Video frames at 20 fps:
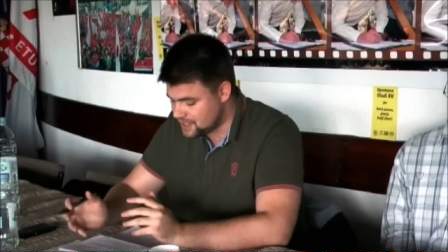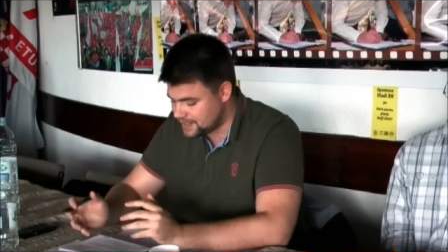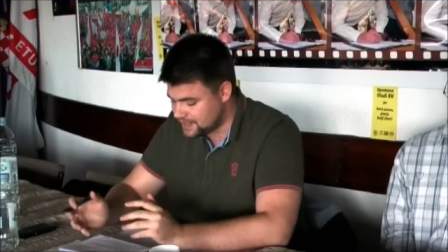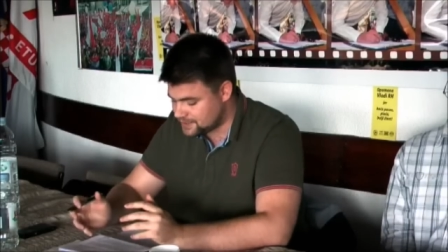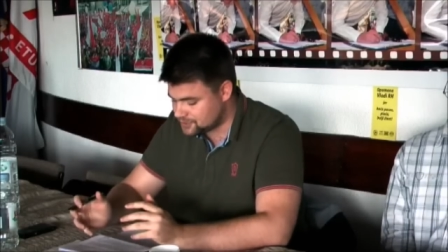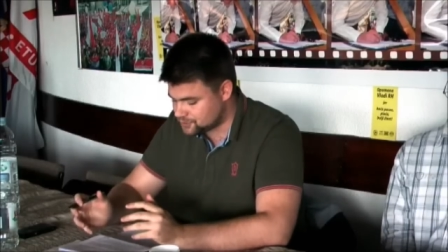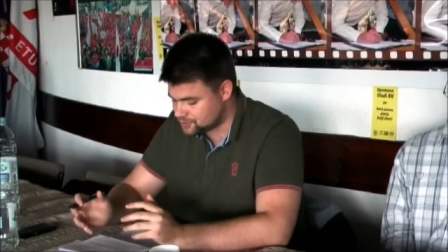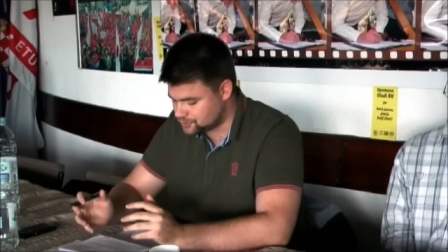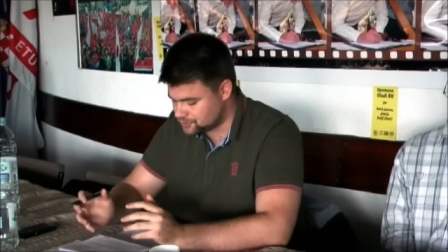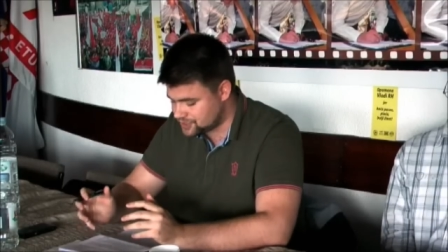
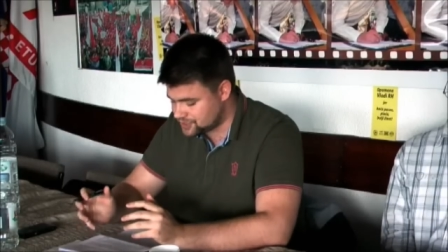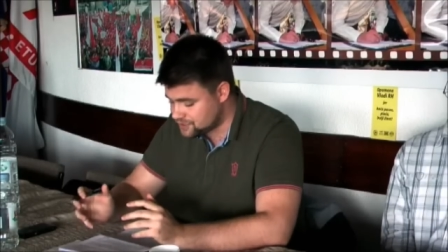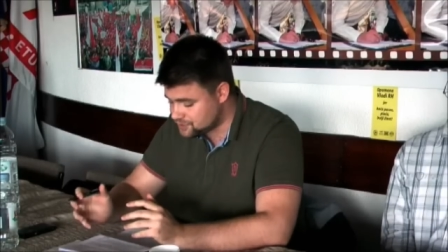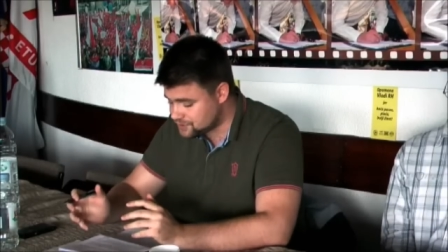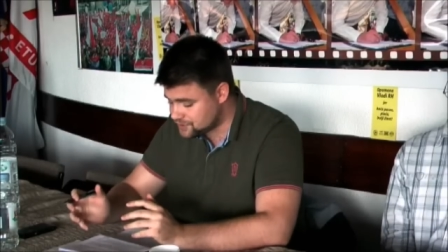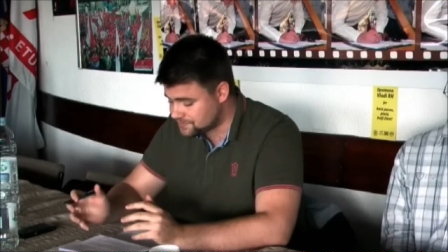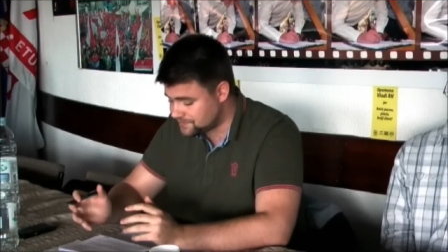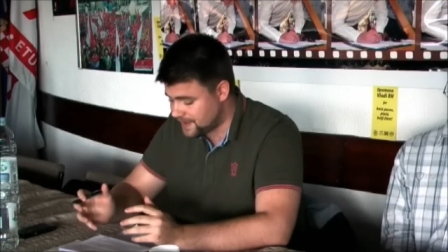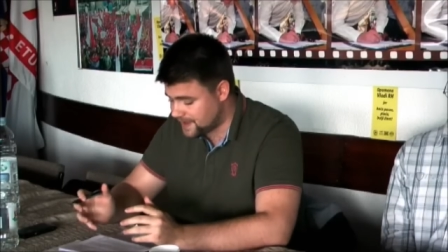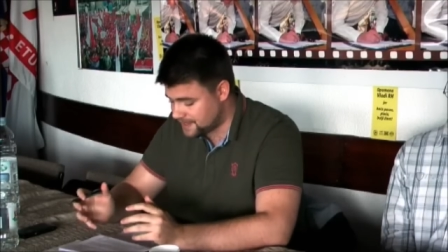
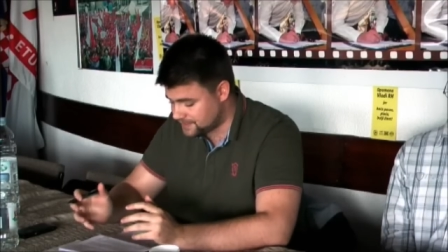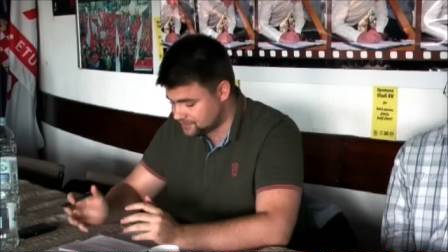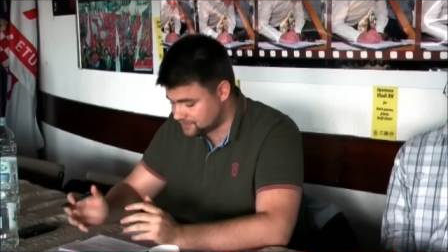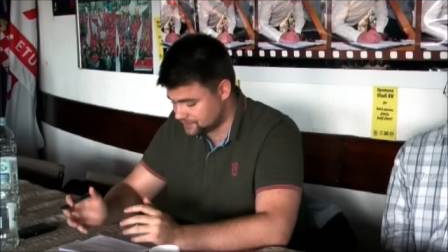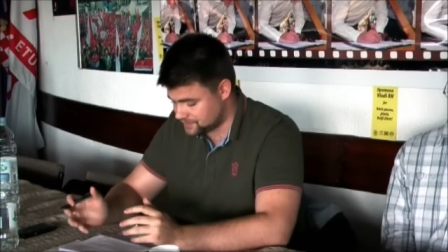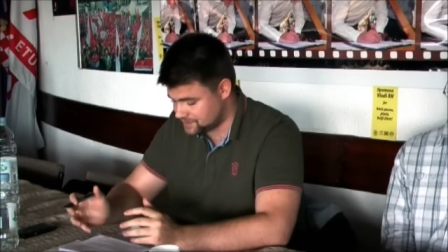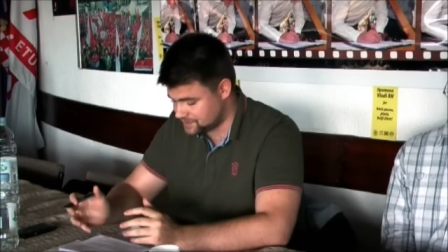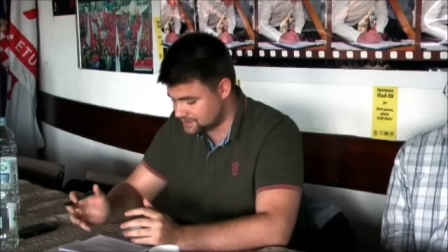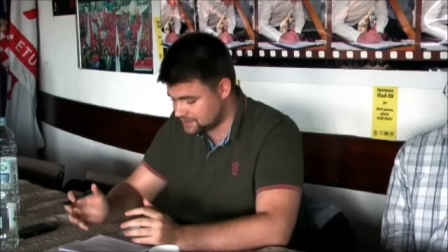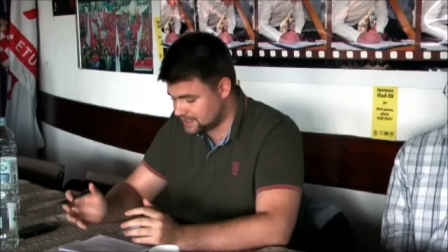exogenous
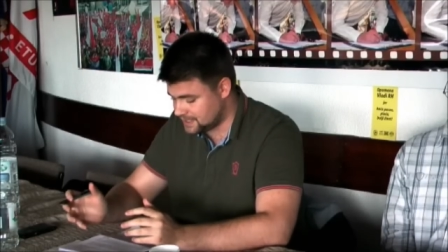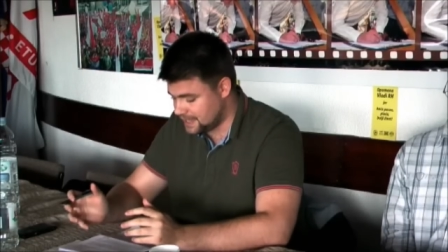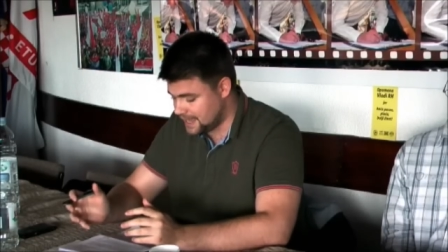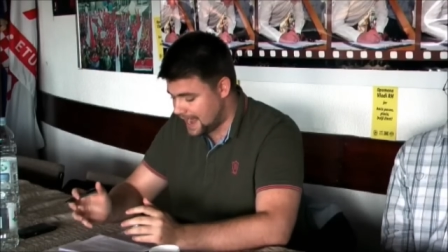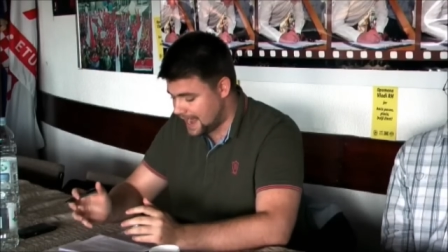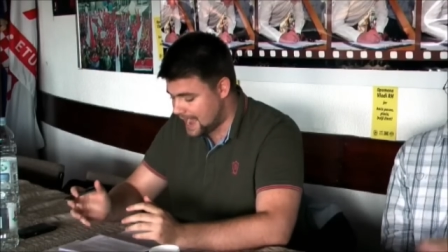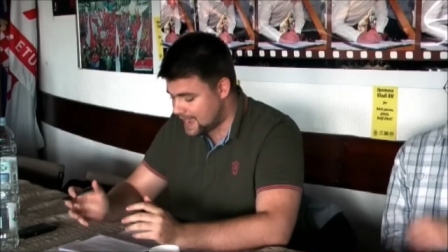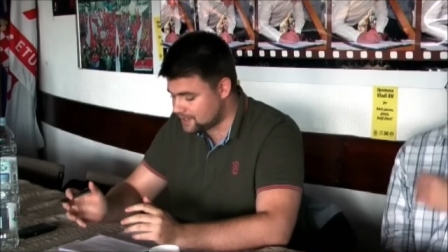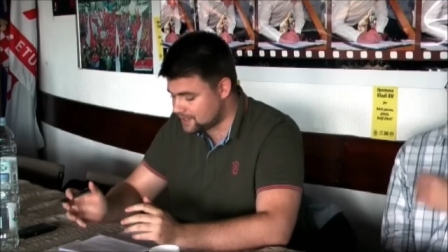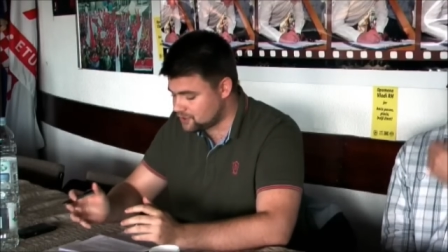factors,
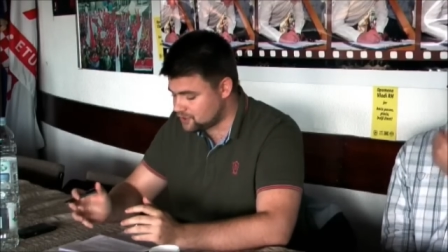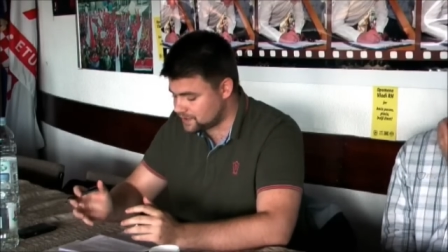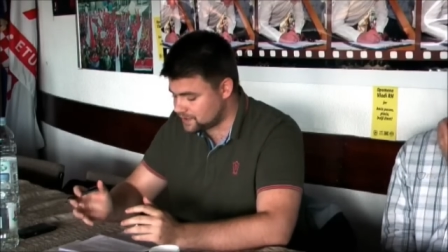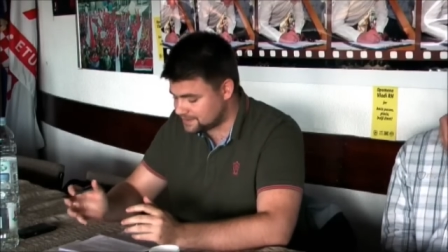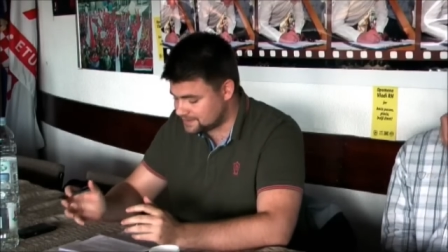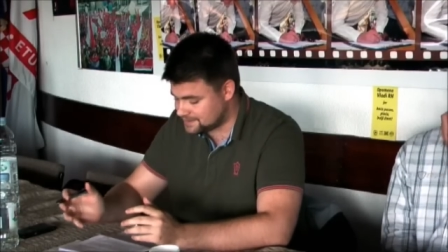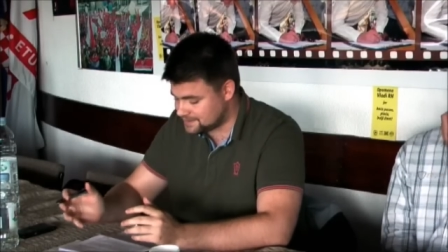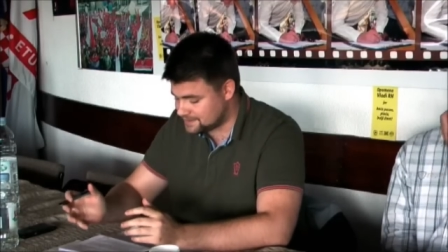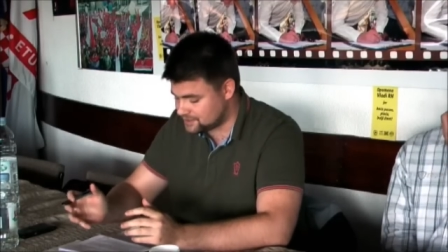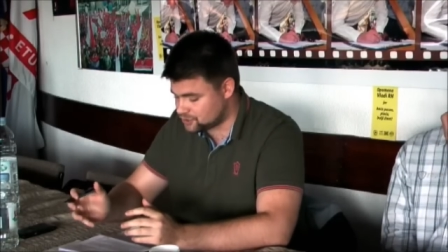arguing
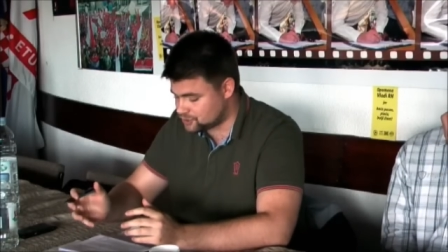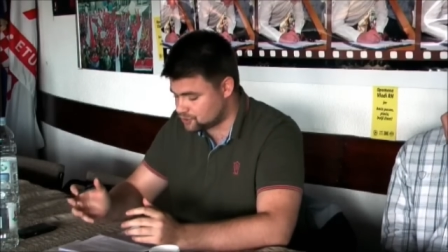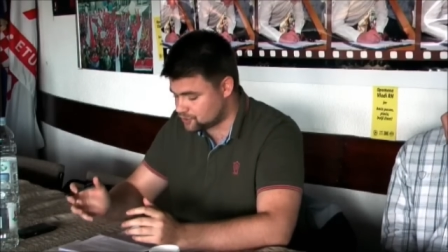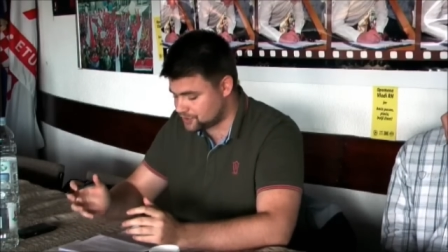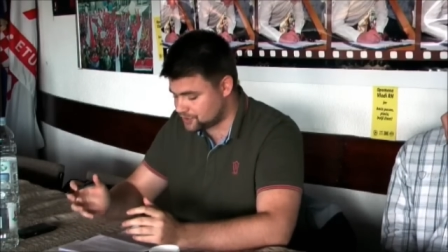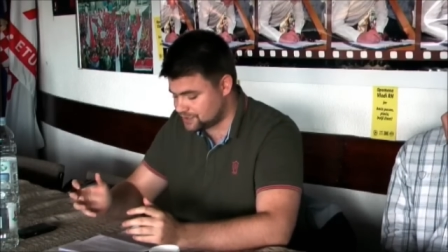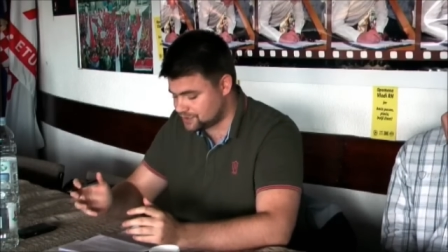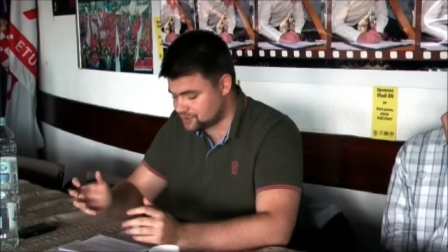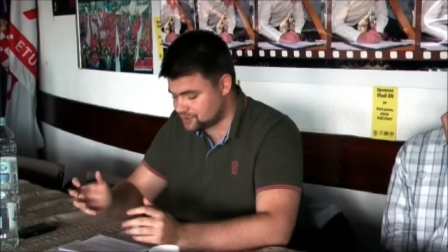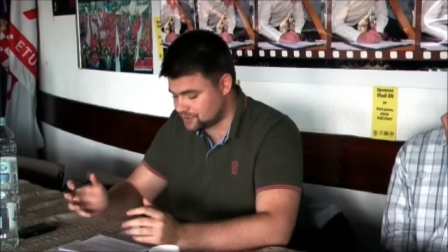that the
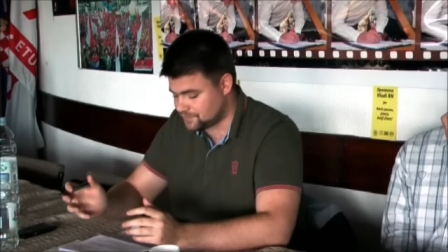shortage